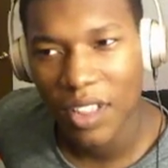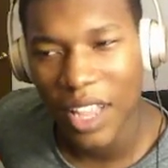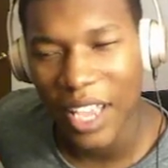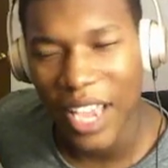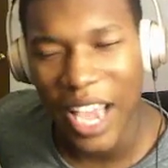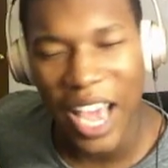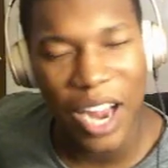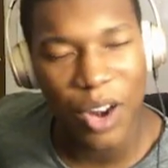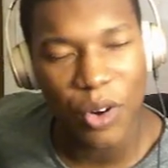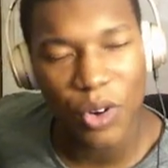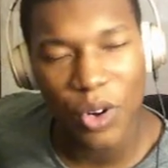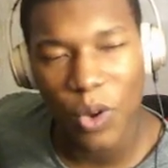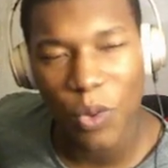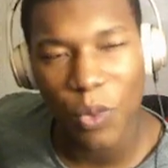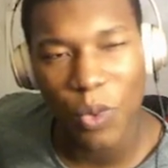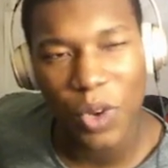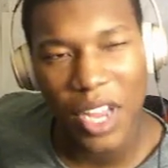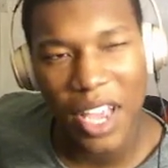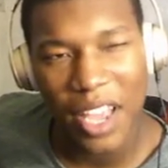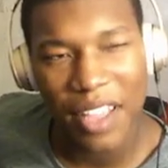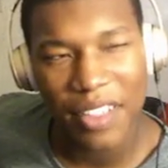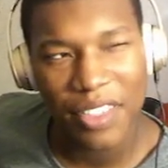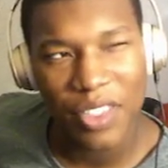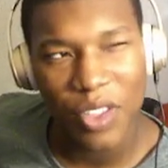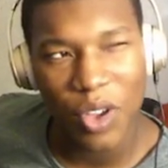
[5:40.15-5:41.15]
Like, I don't know
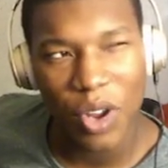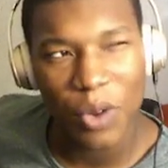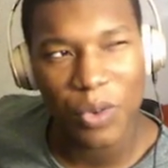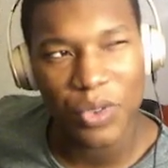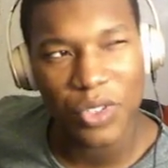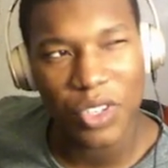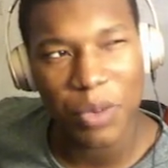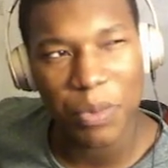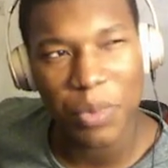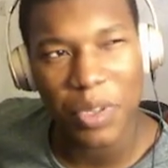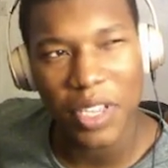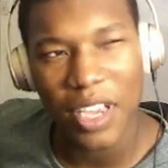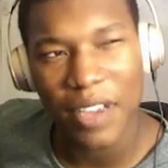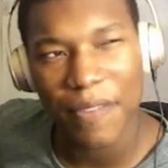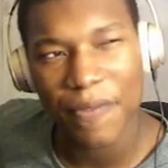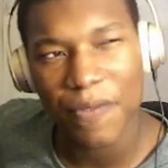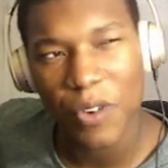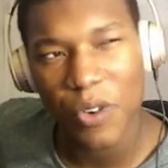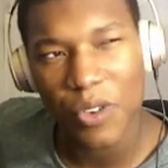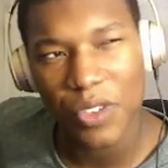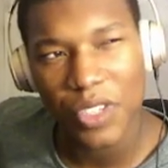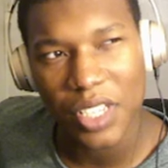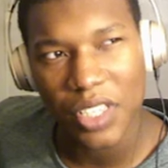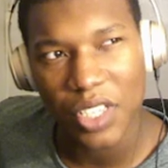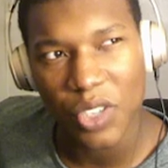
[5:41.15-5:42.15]
what I thought it was gonna be at
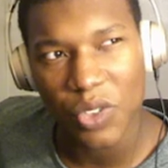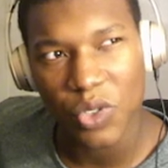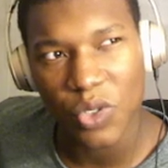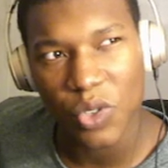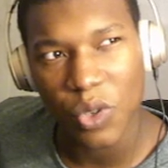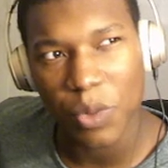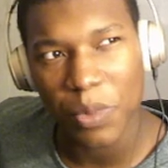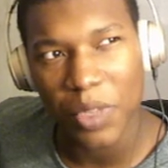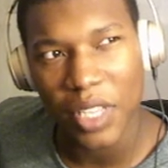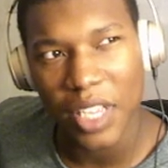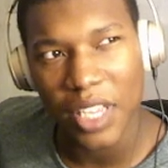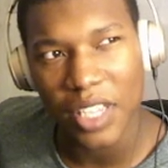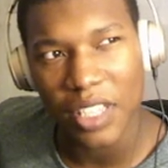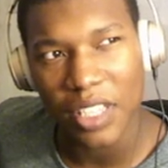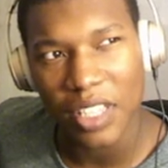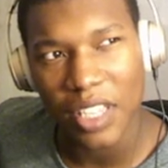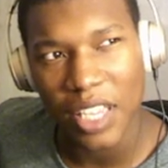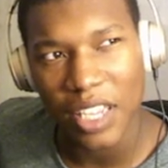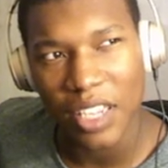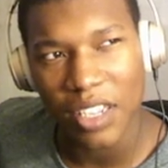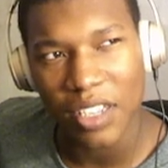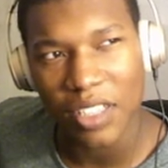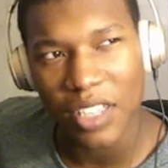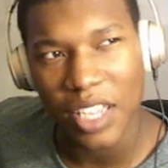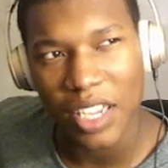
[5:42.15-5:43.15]
first. I thought it was gonna be like
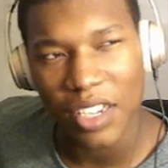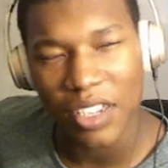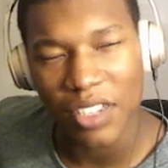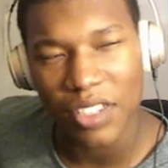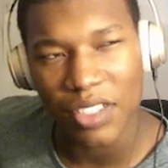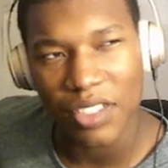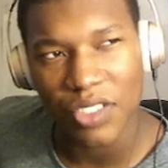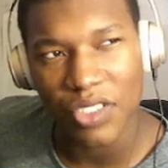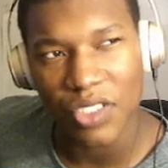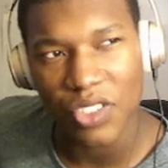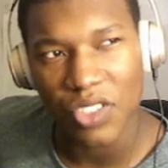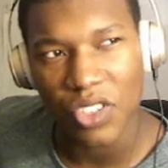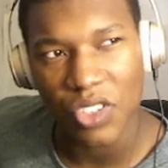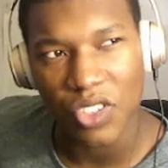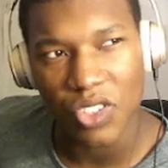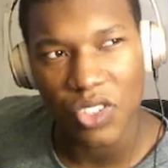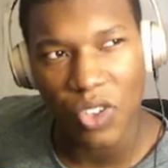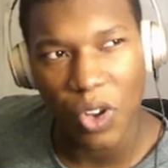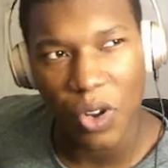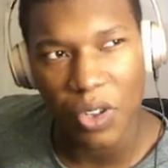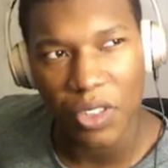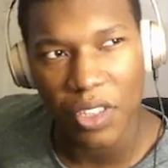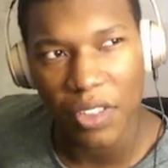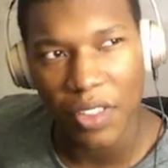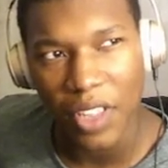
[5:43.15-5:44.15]
like a, like a just a
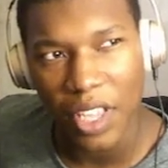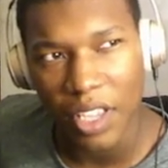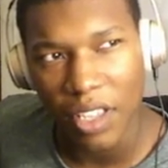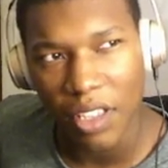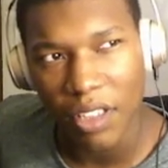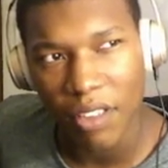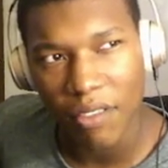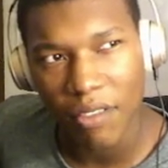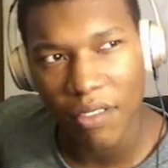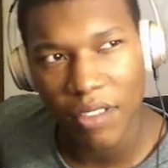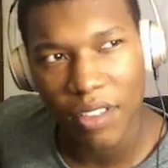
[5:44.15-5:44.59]
start to like.